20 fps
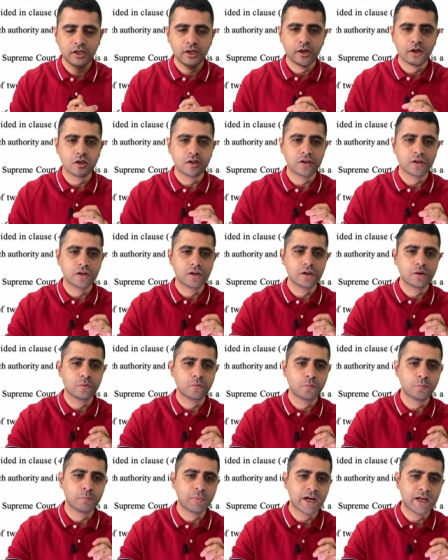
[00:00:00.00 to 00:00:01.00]

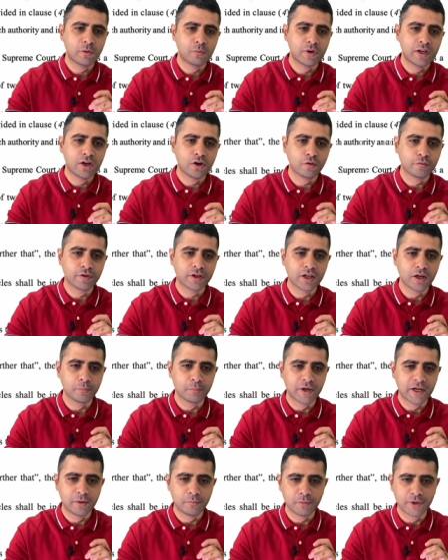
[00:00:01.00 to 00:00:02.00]
by way of an
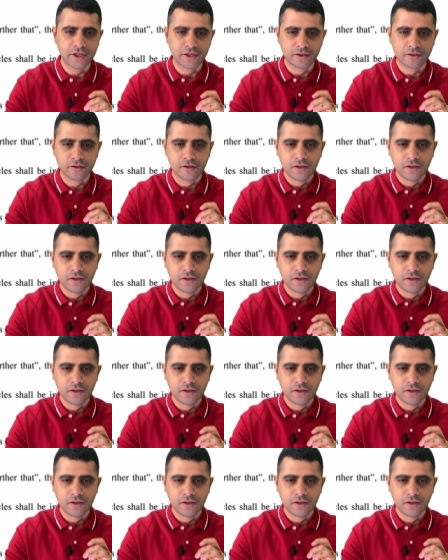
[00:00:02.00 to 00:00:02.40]
amendment.